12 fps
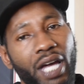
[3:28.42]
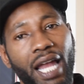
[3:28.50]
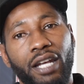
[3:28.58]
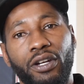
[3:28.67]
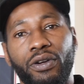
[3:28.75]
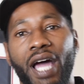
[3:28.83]
got to
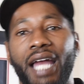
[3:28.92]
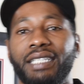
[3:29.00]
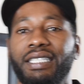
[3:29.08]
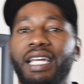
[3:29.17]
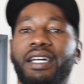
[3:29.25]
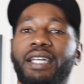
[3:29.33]
learn how to
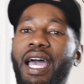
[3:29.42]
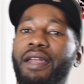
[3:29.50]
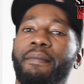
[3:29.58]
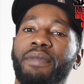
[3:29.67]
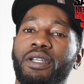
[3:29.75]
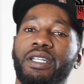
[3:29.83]
take
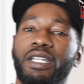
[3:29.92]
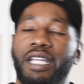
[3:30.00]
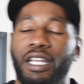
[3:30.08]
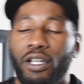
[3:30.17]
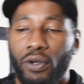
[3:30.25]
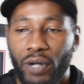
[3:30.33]
accountability
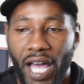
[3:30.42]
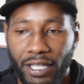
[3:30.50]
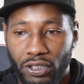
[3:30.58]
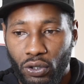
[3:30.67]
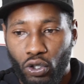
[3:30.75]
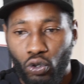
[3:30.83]
and learn how
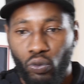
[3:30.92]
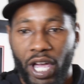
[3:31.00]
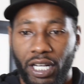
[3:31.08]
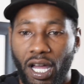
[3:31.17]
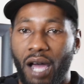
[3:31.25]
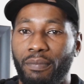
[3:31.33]
to correct
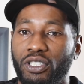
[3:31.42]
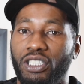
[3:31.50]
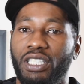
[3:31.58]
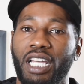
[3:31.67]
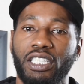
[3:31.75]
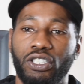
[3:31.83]
our
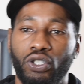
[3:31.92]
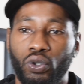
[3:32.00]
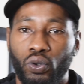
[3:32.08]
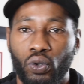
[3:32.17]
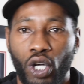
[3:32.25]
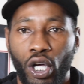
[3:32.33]
mistakes
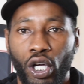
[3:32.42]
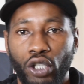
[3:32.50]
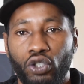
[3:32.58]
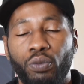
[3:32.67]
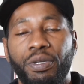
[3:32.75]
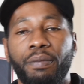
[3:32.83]
to
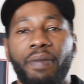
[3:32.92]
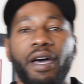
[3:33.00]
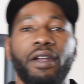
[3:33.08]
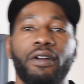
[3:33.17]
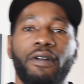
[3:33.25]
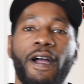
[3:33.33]
be
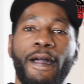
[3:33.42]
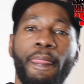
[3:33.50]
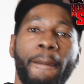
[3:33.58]
better, right?